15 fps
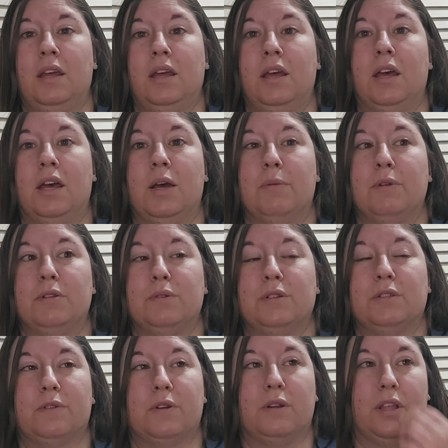This
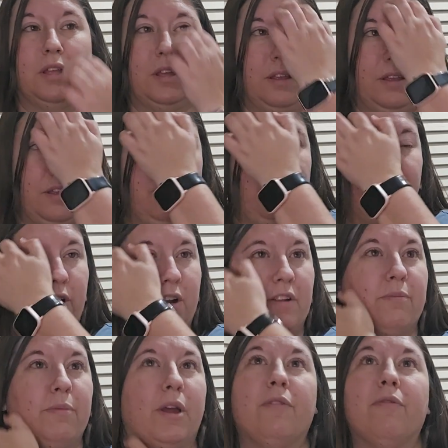was for a friend
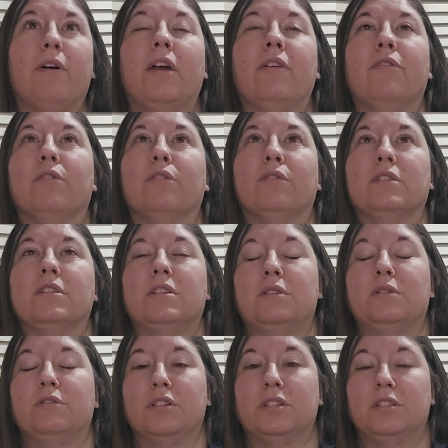of my 5-year-olds
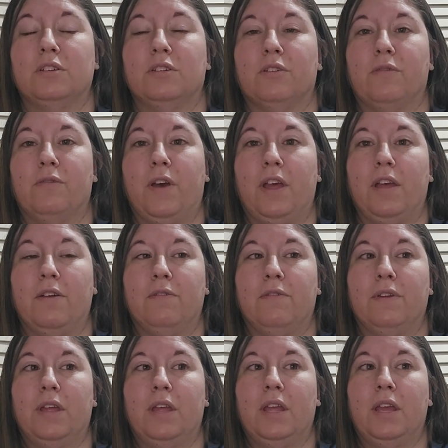who just turned 5,
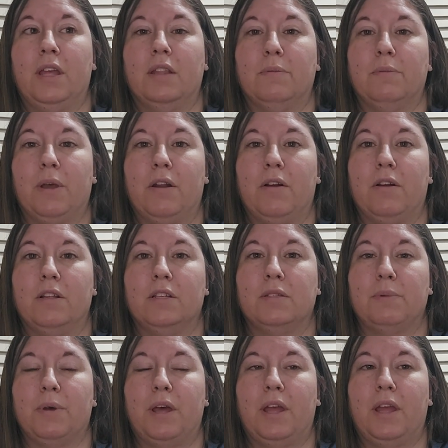and the pattern is
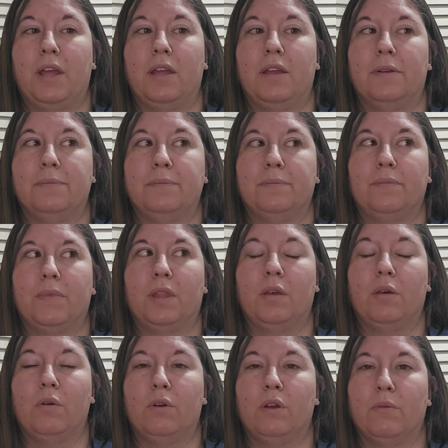by
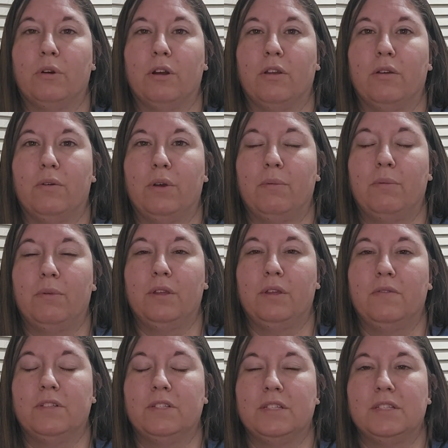Oak and Marlowe, I
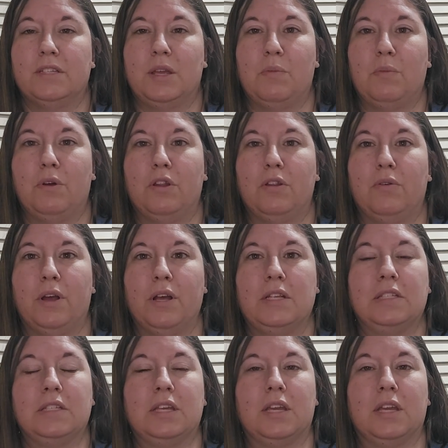believe. It's the same one who
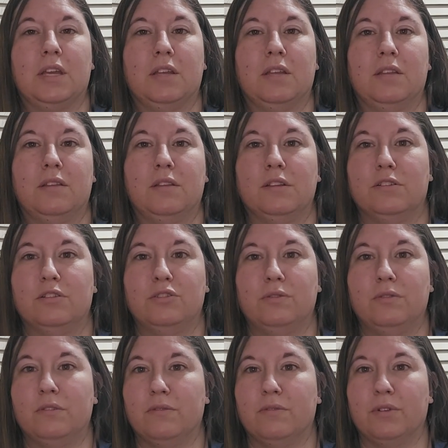has like the
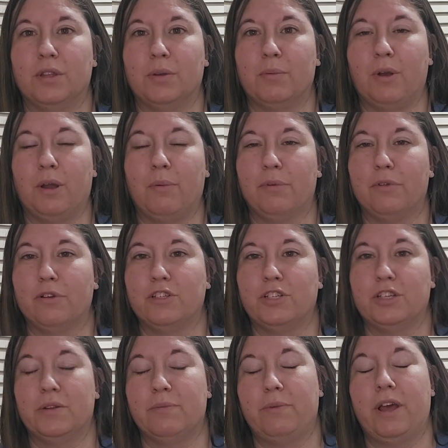really popular
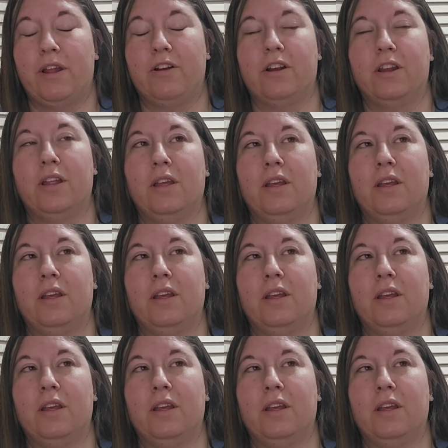chicken pattern.